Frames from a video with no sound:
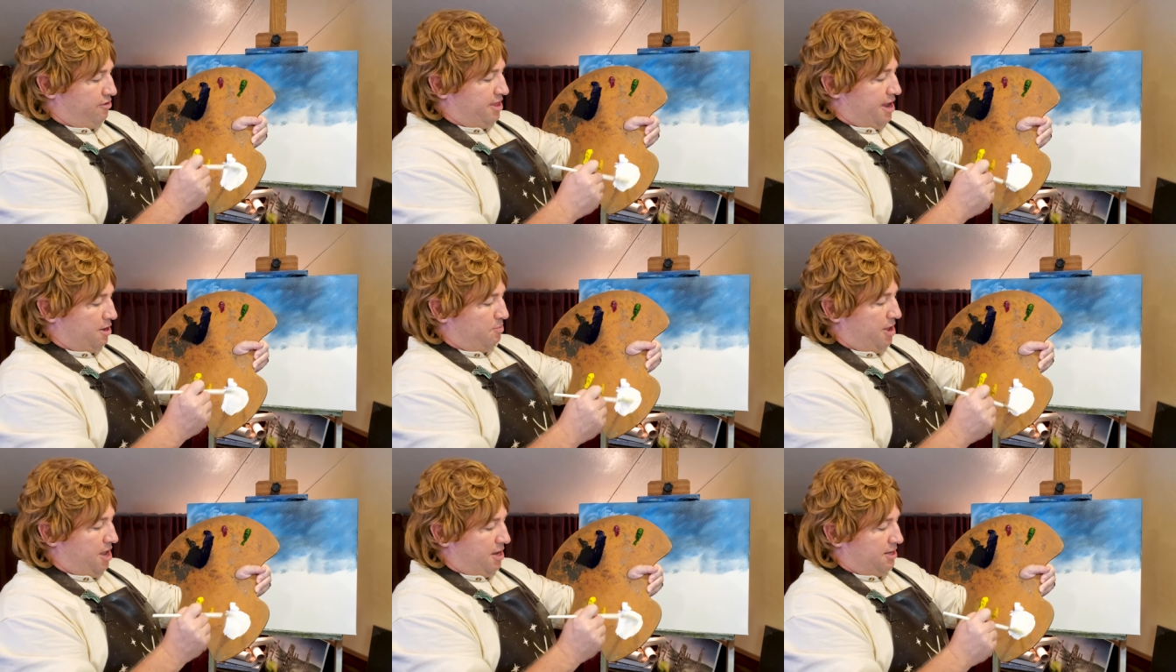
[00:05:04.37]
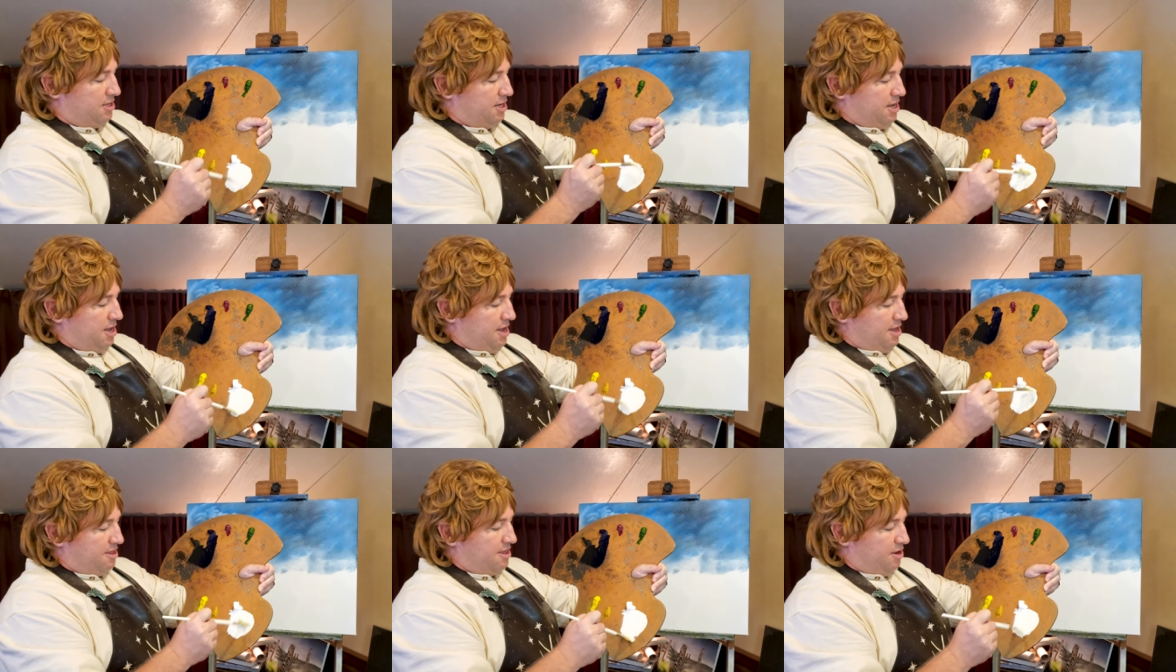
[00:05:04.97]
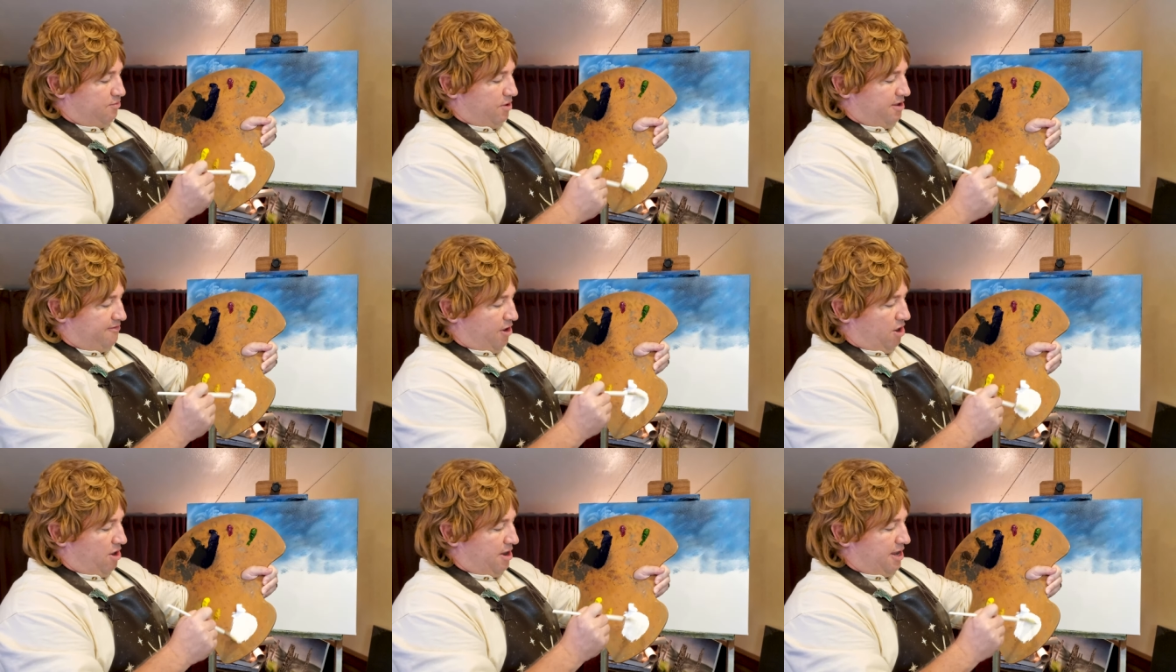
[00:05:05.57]
that paint that we've
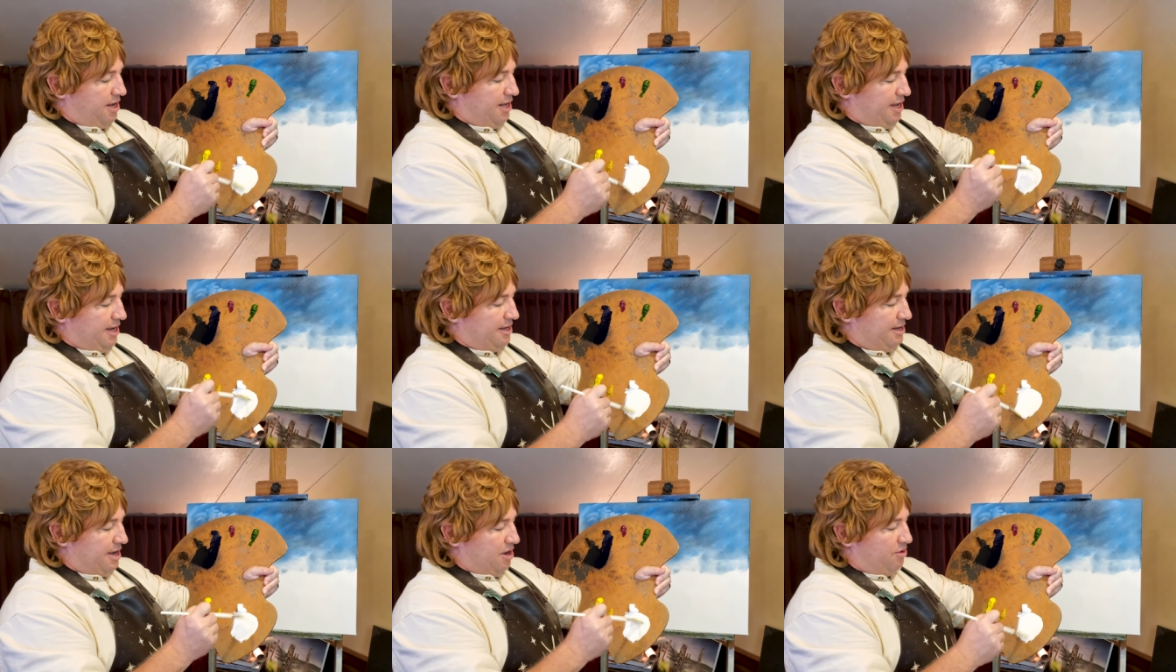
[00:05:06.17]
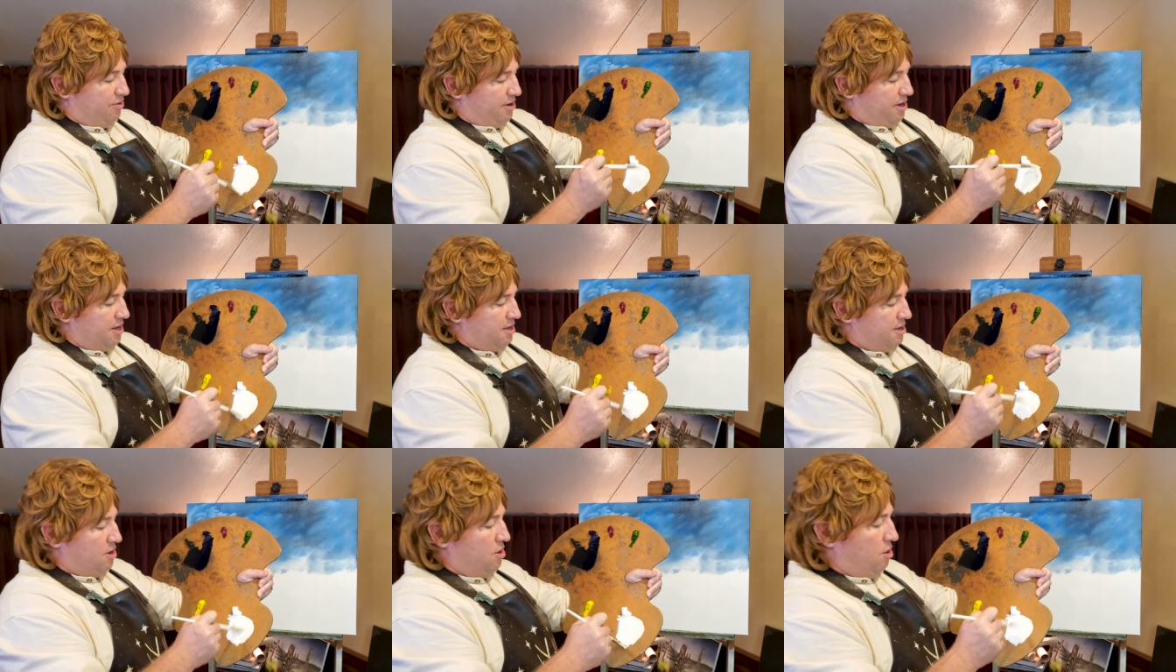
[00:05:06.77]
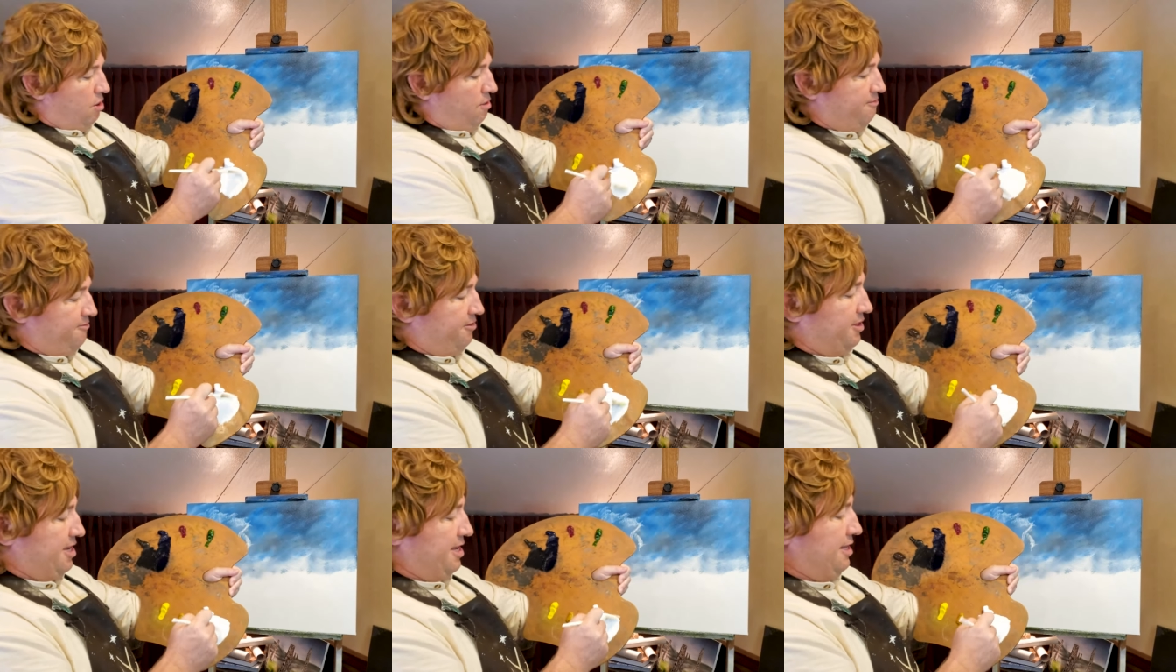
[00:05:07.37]
already laid down.
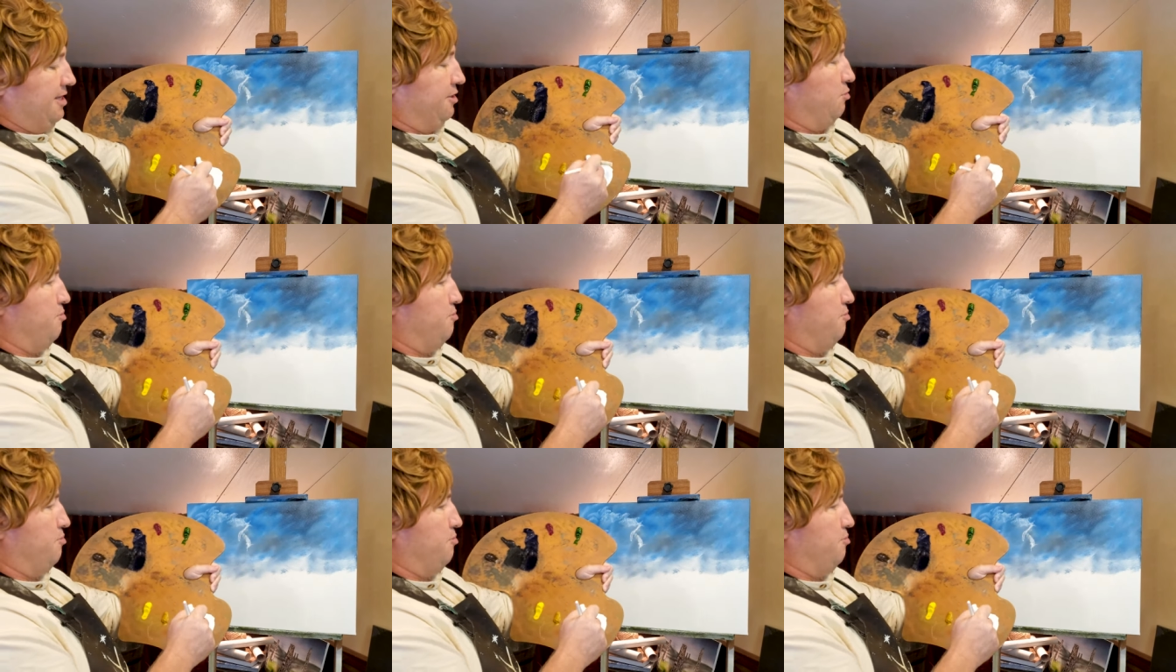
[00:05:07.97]
Hopefully a little